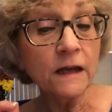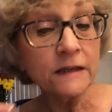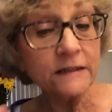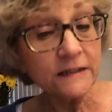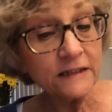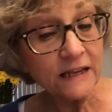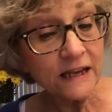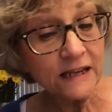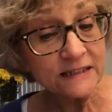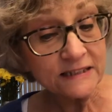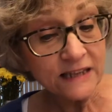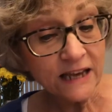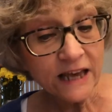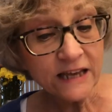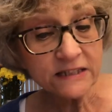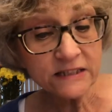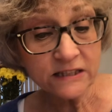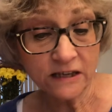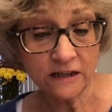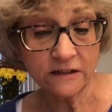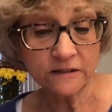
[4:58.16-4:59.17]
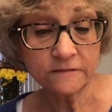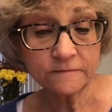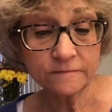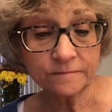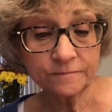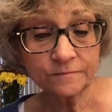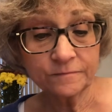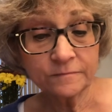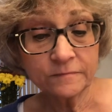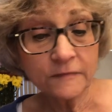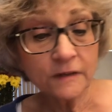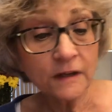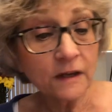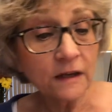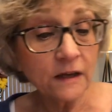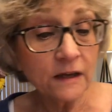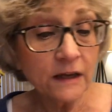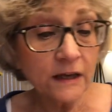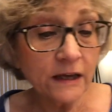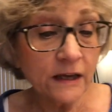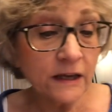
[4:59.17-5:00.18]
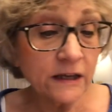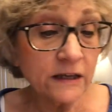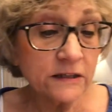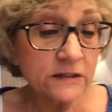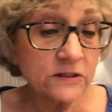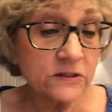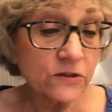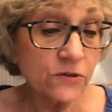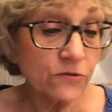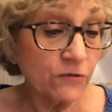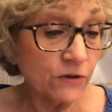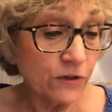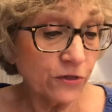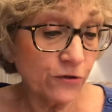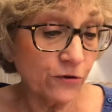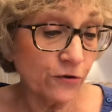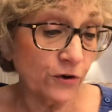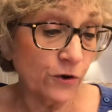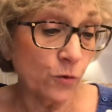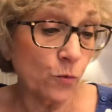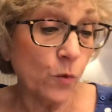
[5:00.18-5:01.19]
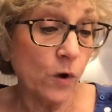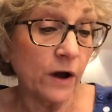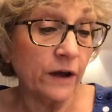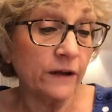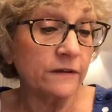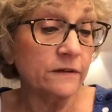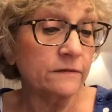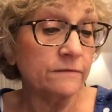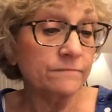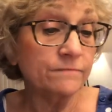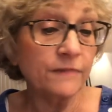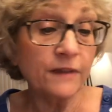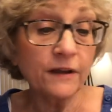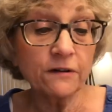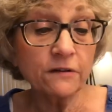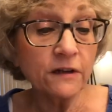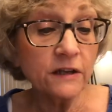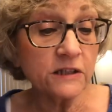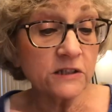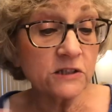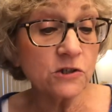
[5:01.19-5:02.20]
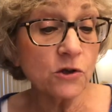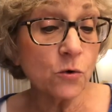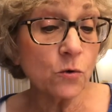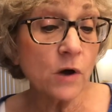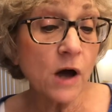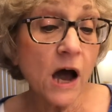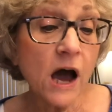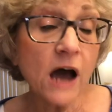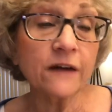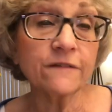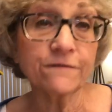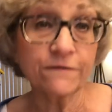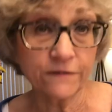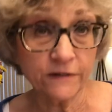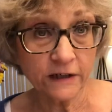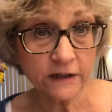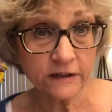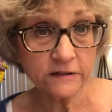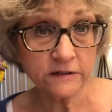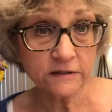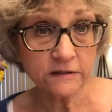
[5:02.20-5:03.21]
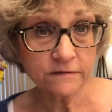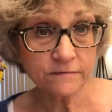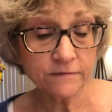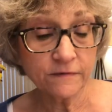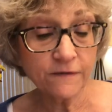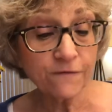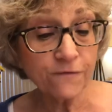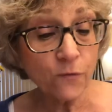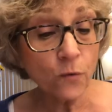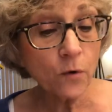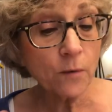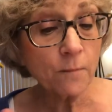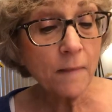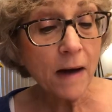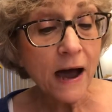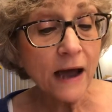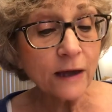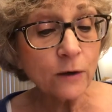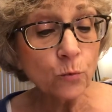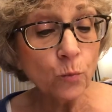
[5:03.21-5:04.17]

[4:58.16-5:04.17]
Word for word: Today's lesson is 331. There is no conflict, for my